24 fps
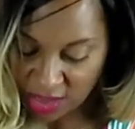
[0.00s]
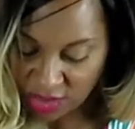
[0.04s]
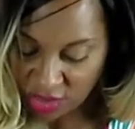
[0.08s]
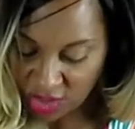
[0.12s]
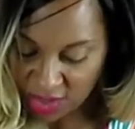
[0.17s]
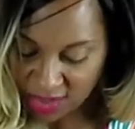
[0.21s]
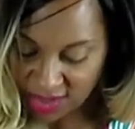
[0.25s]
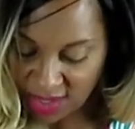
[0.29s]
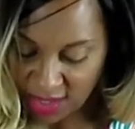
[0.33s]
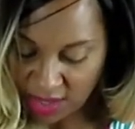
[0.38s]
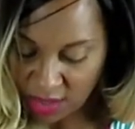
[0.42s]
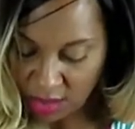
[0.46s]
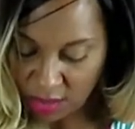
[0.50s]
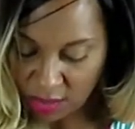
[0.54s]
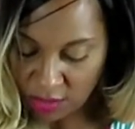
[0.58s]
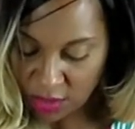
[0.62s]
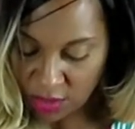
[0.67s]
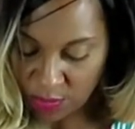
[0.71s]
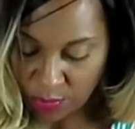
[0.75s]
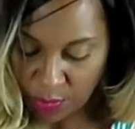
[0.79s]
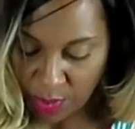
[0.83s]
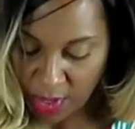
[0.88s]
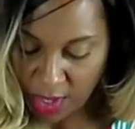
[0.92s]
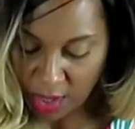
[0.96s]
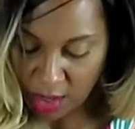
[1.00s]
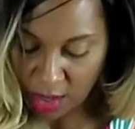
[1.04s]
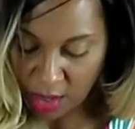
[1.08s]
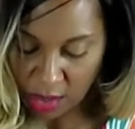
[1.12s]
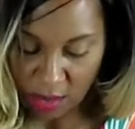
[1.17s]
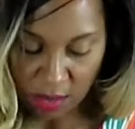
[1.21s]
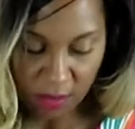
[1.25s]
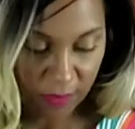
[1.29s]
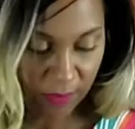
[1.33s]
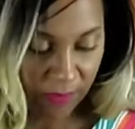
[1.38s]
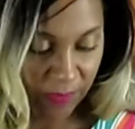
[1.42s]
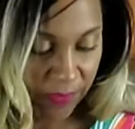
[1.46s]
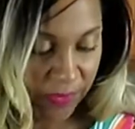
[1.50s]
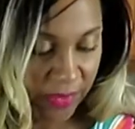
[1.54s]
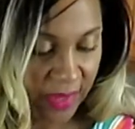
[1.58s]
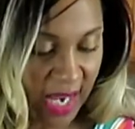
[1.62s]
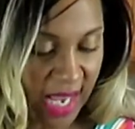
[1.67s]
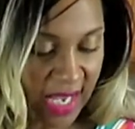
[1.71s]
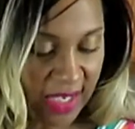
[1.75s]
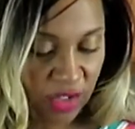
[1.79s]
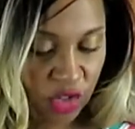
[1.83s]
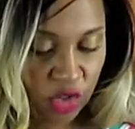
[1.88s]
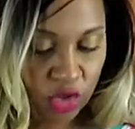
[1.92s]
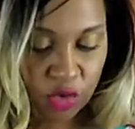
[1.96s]
Just a little sprinkle,
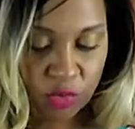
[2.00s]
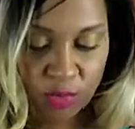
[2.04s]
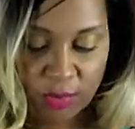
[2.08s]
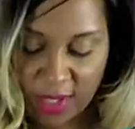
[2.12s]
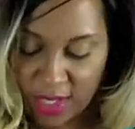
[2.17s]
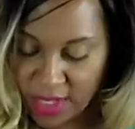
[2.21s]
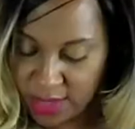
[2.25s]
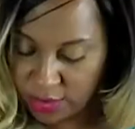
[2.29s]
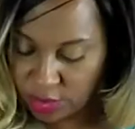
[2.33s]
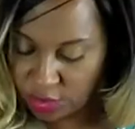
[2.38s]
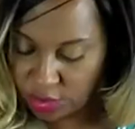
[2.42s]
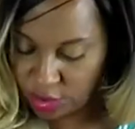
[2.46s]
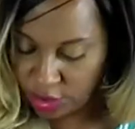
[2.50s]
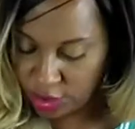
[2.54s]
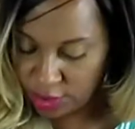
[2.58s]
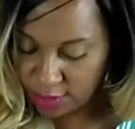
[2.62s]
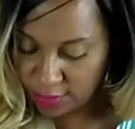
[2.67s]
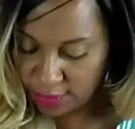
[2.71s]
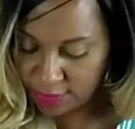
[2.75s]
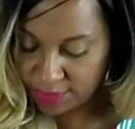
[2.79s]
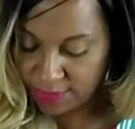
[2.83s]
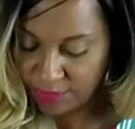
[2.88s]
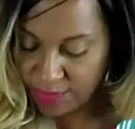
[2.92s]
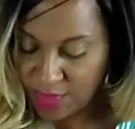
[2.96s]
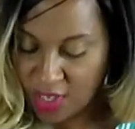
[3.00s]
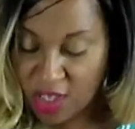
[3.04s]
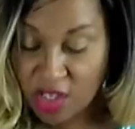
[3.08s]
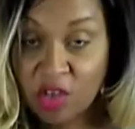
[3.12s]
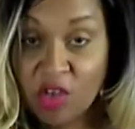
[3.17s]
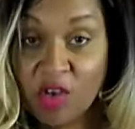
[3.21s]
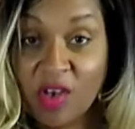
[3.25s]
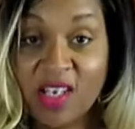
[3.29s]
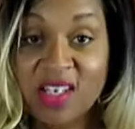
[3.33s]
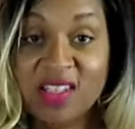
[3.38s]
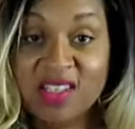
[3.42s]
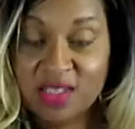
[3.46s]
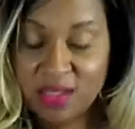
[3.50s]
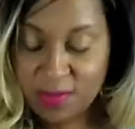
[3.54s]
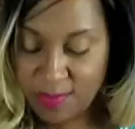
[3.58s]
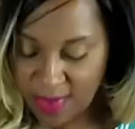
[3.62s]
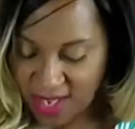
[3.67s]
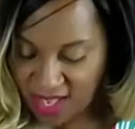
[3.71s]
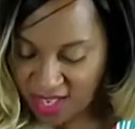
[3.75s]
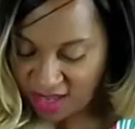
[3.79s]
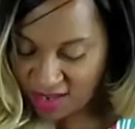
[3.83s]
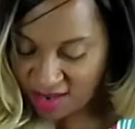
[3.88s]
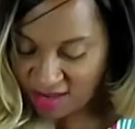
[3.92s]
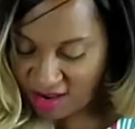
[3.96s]
not too much. You can
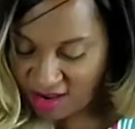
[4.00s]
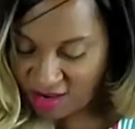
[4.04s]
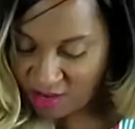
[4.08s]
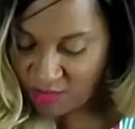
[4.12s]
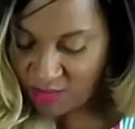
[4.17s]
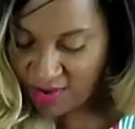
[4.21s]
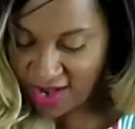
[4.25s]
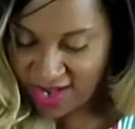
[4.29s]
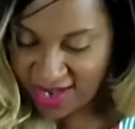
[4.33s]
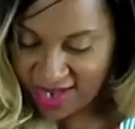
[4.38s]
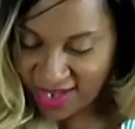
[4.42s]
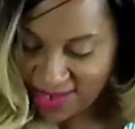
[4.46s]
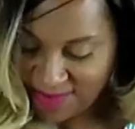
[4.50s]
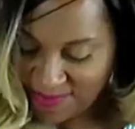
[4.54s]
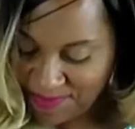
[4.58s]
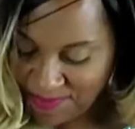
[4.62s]
smell it already.